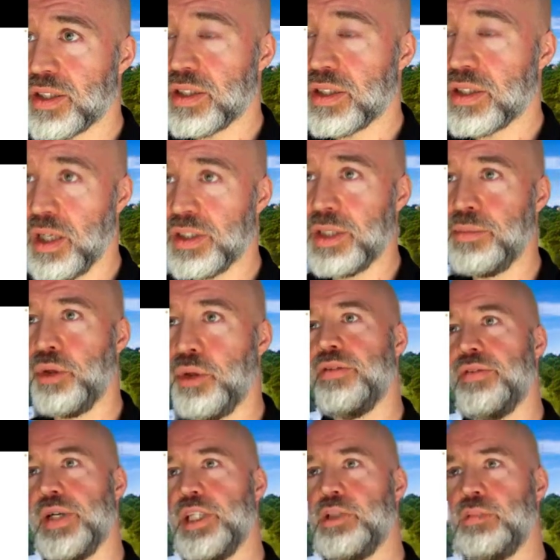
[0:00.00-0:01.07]
starting
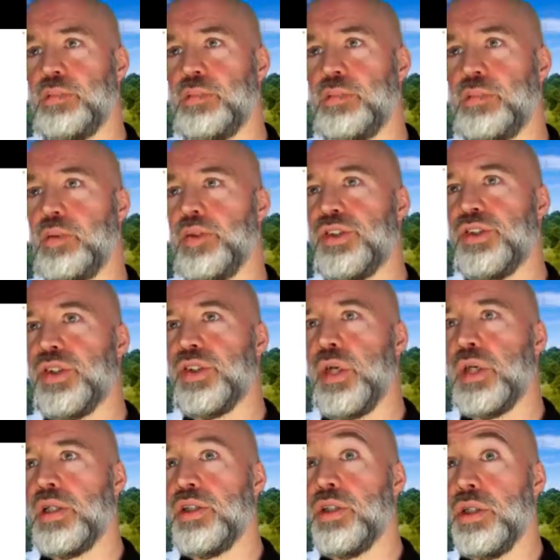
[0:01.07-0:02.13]
point of Facebook was,
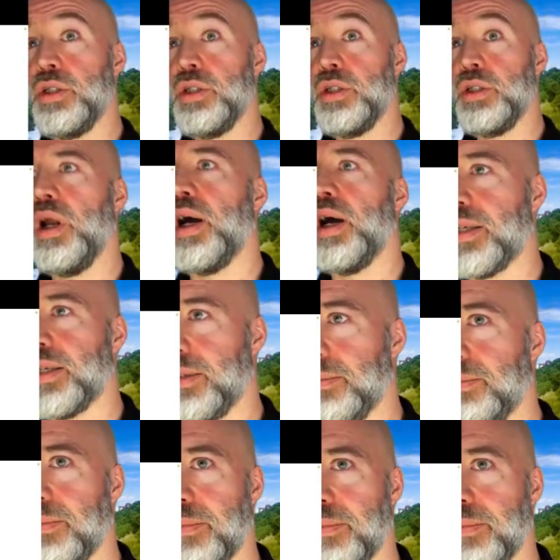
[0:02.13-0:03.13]
do you like